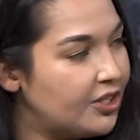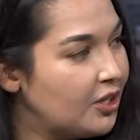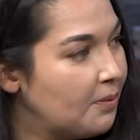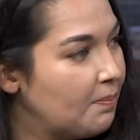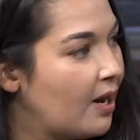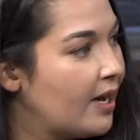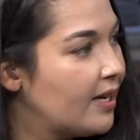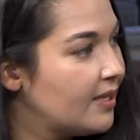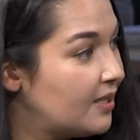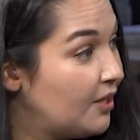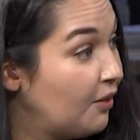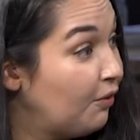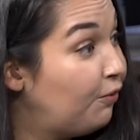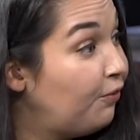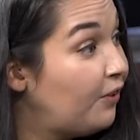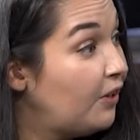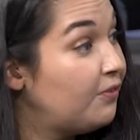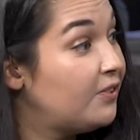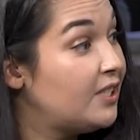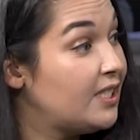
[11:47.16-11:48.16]
year marks the
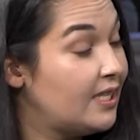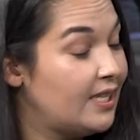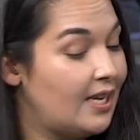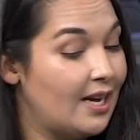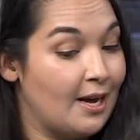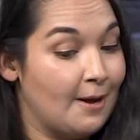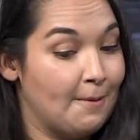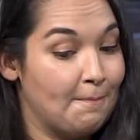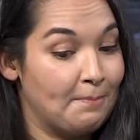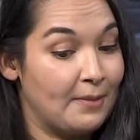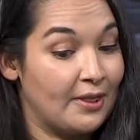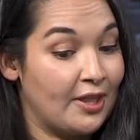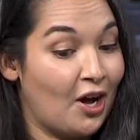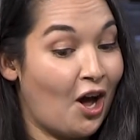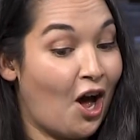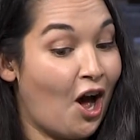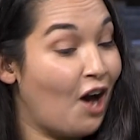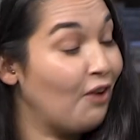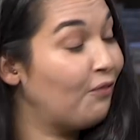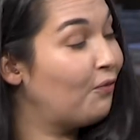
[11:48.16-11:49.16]

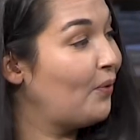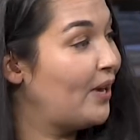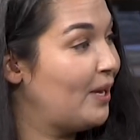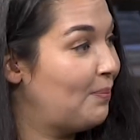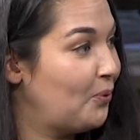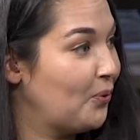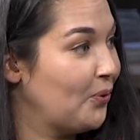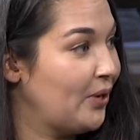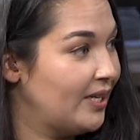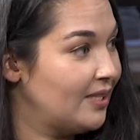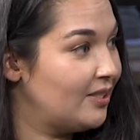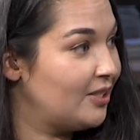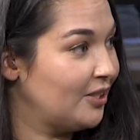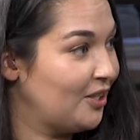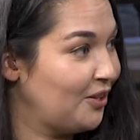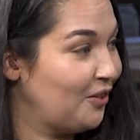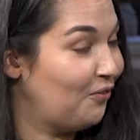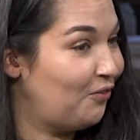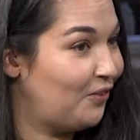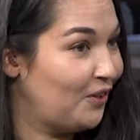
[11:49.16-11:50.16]
halfway point to
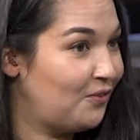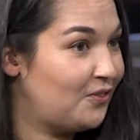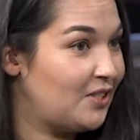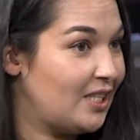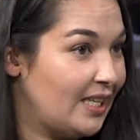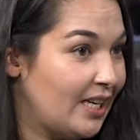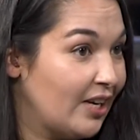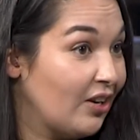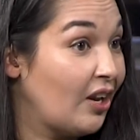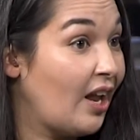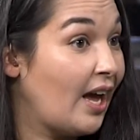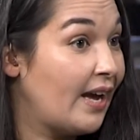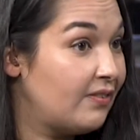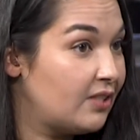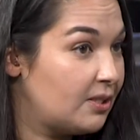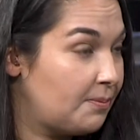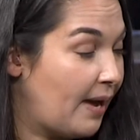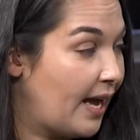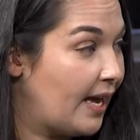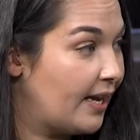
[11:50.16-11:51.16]
the 50-year
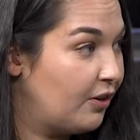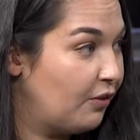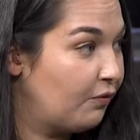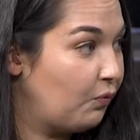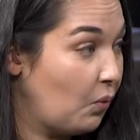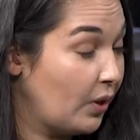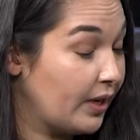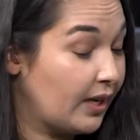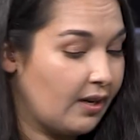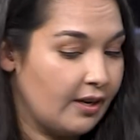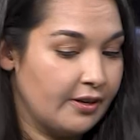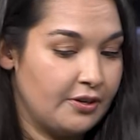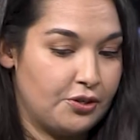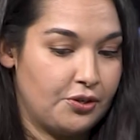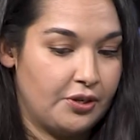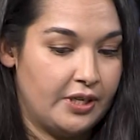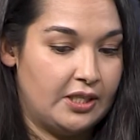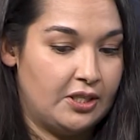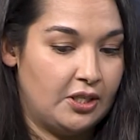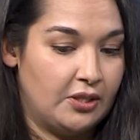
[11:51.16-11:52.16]
lifespan of one
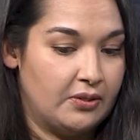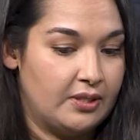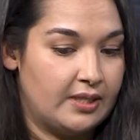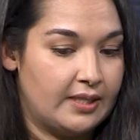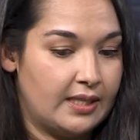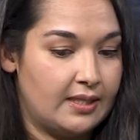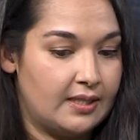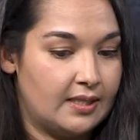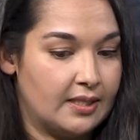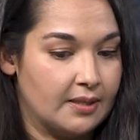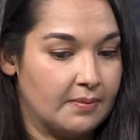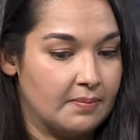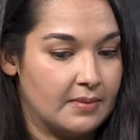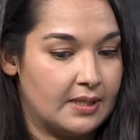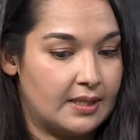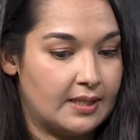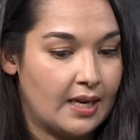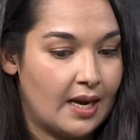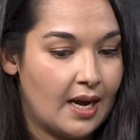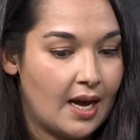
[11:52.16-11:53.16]
country, two
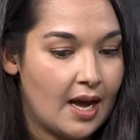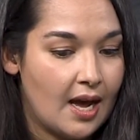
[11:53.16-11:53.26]
systems.